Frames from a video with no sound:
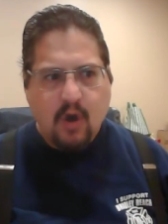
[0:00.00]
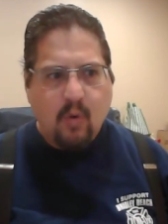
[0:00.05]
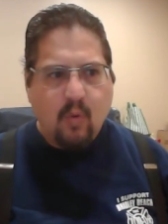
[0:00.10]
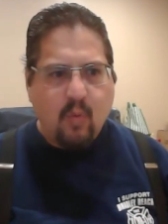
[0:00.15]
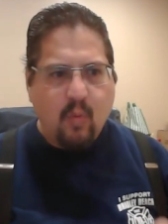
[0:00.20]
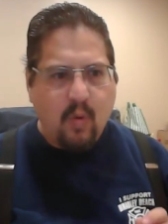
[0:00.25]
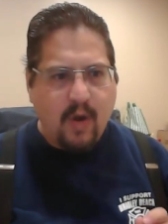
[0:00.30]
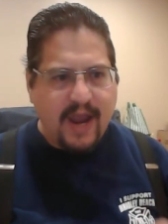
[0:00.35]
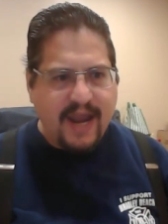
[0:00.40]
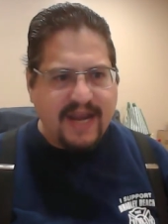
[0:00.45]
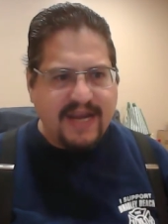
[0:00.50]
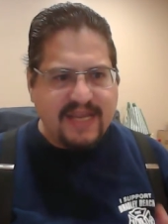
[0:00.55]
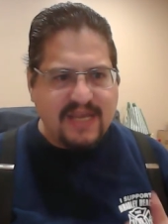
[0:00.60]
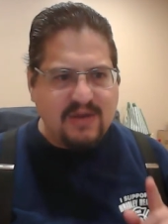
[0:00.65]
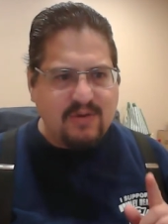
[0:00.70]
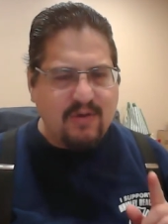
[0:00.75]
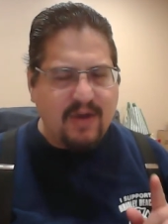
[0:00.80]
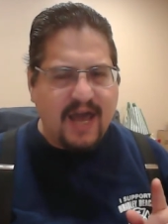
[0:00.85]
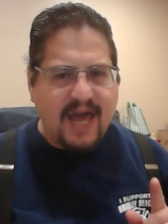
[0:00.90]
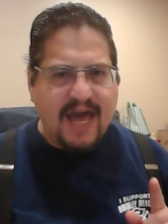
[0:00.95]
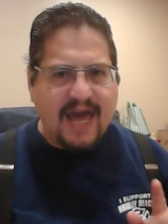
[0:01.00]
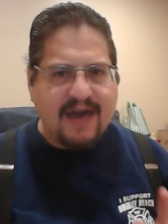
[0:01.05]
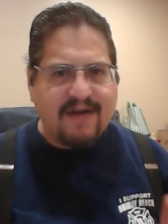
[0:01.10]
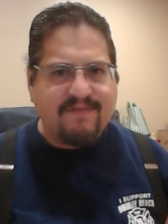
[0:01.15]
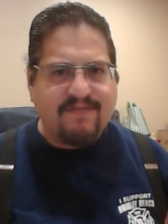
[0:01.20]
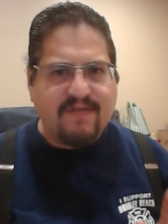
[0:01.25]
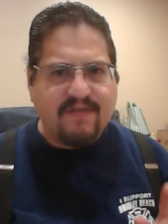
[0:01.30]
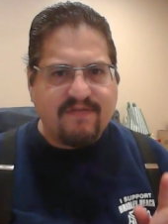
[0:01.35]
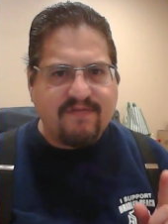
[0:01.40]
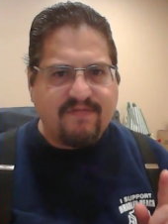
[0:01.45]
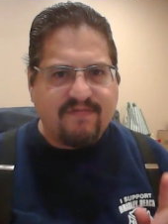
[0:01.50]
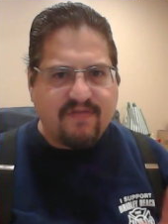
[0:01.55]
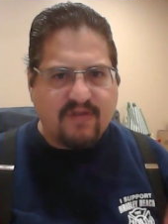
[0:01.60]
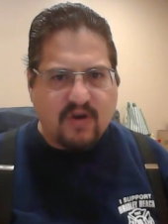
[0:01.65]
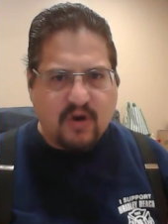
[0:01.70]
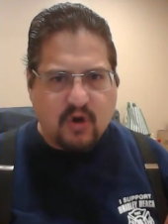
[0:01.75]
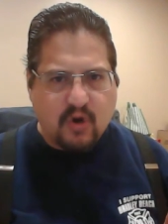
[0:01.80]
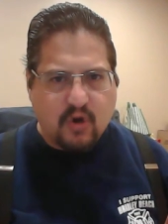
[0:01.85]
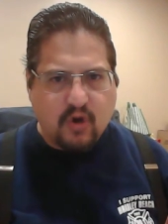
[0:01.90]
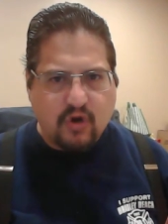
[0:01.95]
when you have a
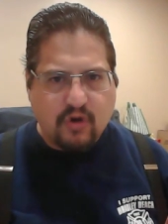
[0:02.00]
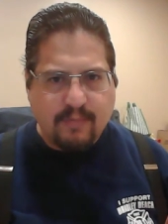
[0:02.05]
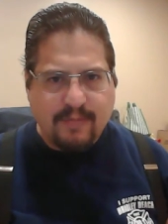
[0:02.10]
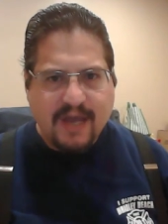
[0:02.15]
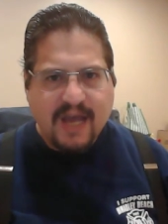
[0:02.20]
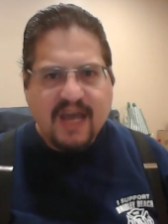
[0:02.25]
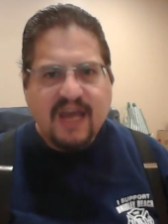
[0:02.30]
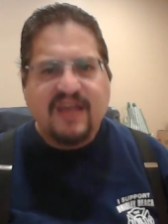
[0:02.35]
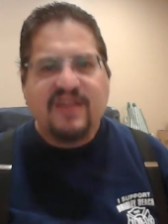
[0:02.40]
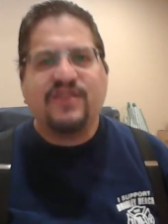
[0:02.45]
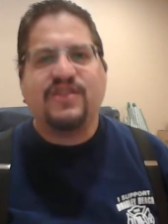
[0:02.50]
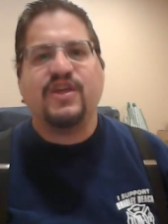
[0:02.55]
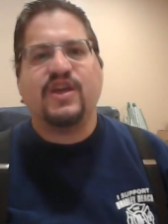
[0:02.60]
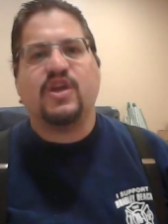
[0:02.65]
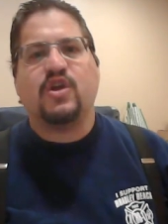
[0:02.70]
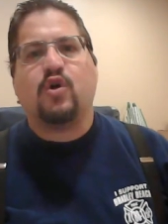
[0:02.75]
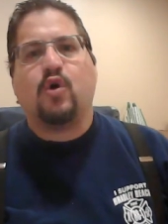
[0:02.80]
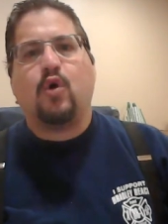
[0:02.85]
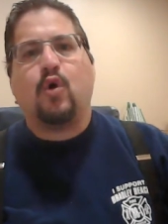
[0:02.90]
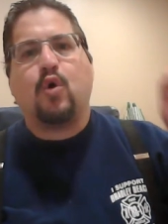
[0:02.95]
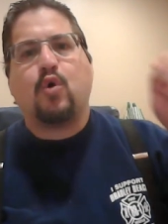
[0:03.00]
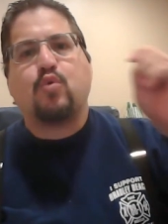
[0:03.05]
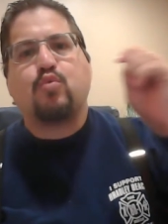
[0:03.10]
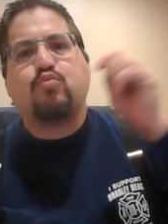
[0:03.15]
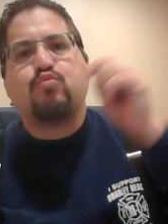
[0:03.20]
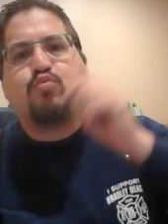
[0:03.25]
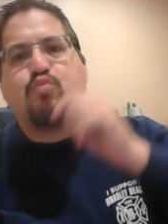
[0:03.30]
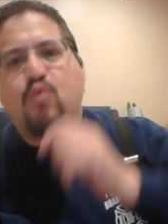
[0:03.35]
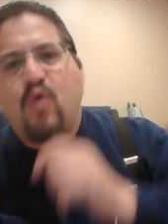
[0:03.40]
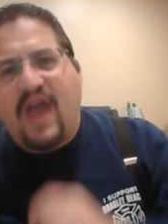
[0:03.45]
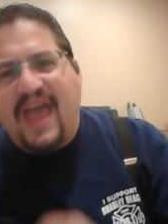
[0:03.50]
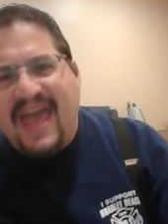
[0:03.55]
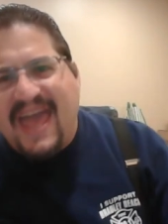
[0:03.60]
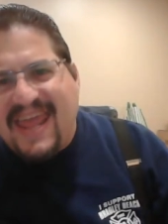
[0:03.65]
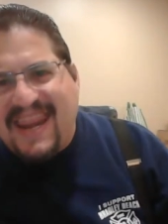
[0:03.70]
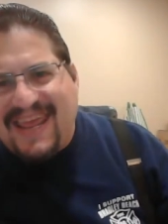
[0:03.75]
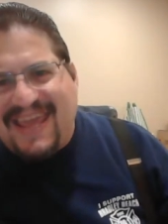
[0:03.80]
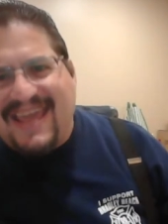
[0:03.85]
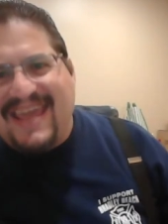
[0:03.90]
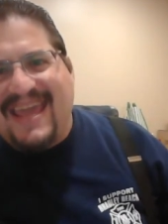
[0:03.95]
verb that
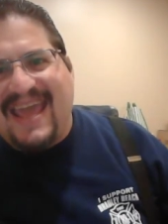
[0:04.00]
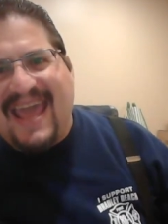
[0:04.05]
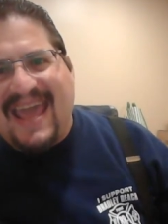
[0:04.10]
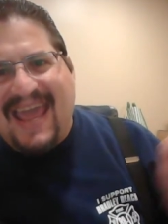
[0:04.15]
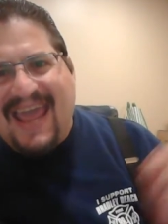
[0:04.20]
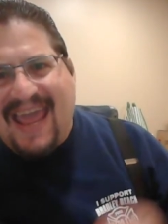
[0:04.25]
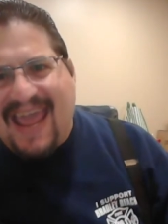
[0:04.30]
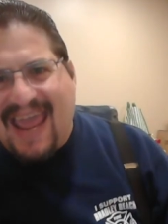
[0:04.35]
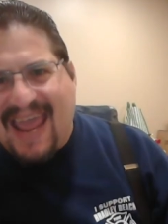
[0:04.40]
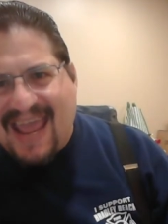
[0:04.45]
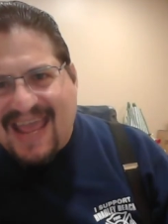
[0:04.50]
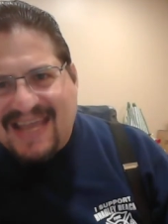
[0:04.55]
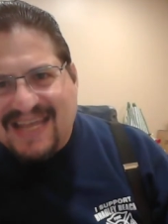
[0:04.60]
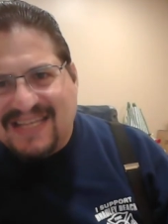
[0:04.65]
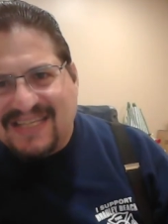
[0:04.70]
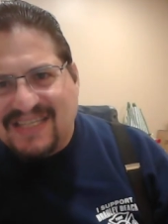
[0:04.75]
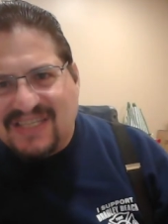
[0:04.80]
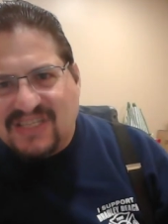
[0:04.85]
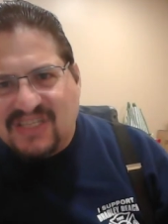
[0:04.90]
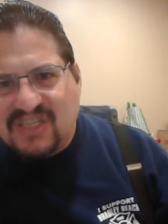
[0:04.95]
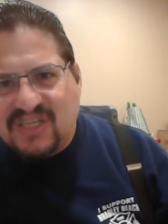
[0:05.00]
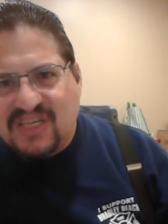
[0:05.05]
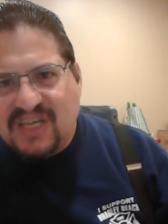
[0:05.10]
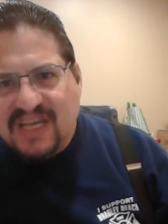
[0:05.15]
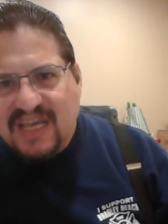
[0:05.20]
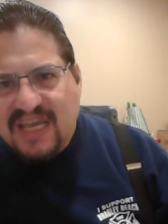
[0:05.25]
already ends